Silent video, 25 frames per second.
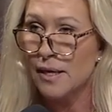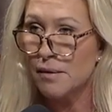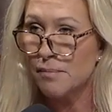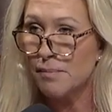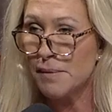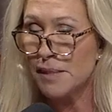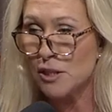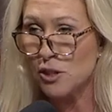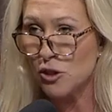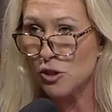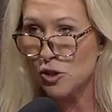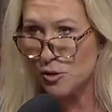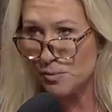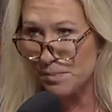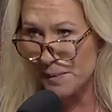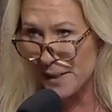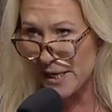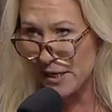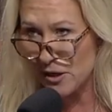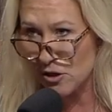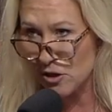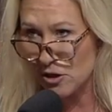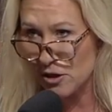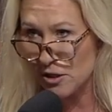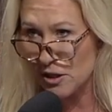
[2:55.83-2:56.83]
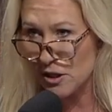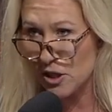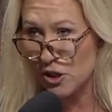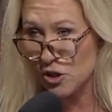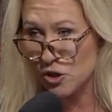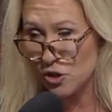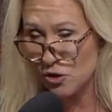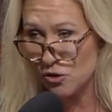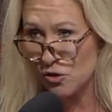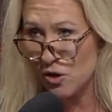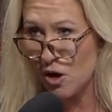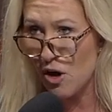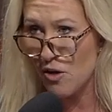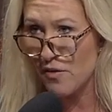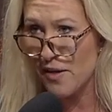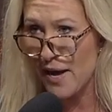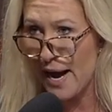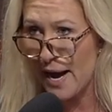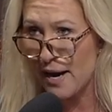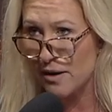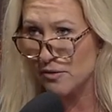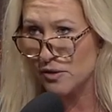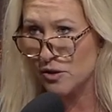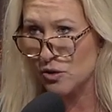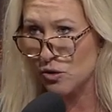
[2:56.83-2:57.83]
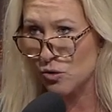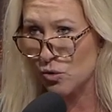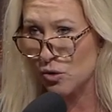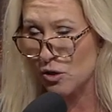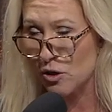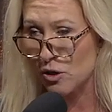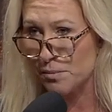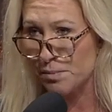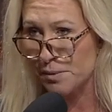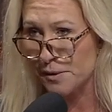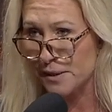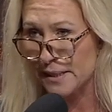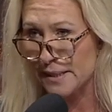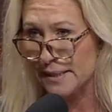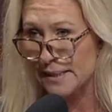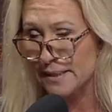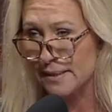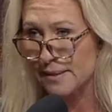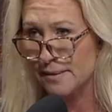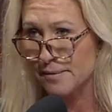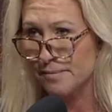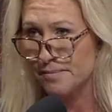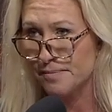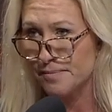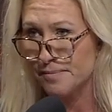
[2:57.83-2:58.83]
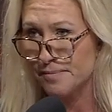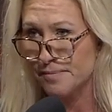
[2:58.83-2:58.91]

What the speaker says: Mr. Speaker, could you call the House to order, please?